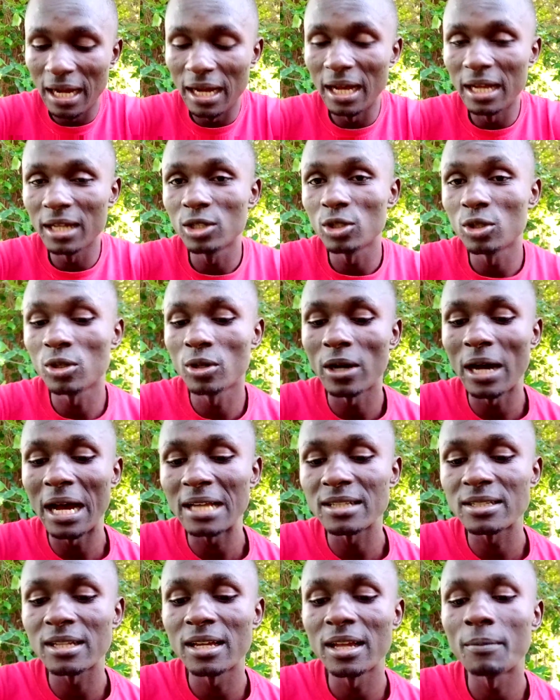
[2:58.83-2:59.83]
I don't know,
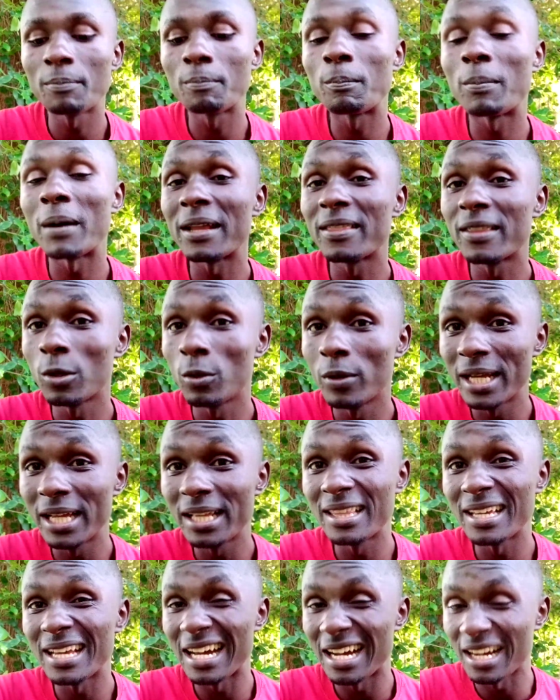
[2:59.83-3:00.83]
as uh, by the way
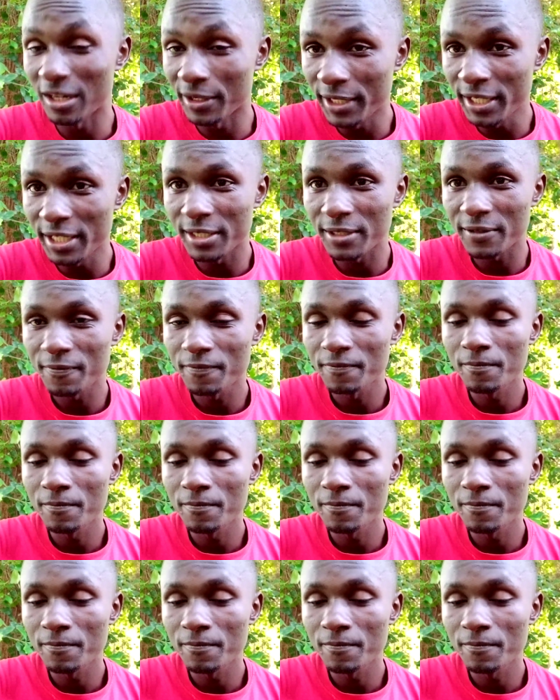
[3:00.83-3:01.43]
they agreed.